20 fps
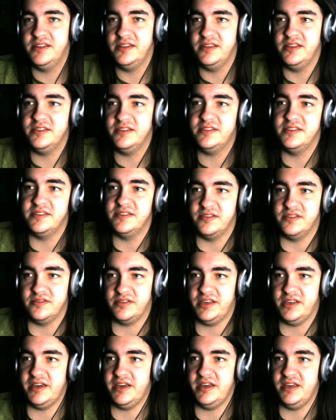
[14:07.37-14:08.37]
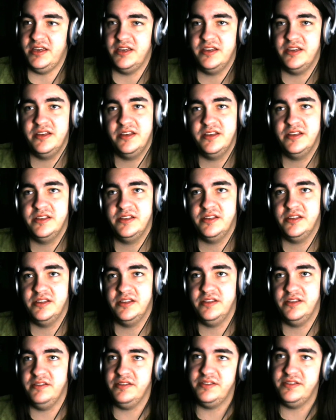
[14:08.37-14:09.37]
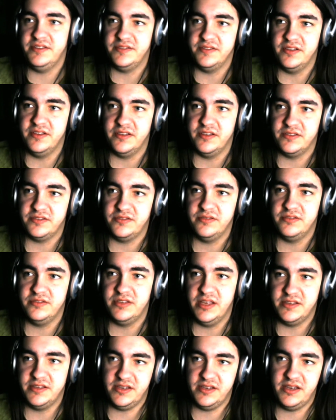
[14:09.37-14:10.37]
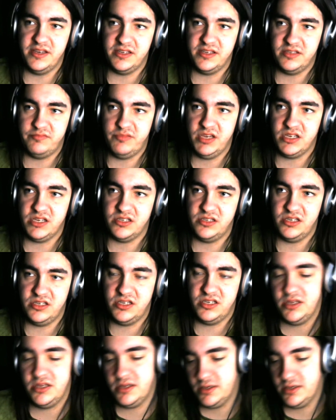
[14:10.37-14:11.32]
This is okay. This is not as good as I expected.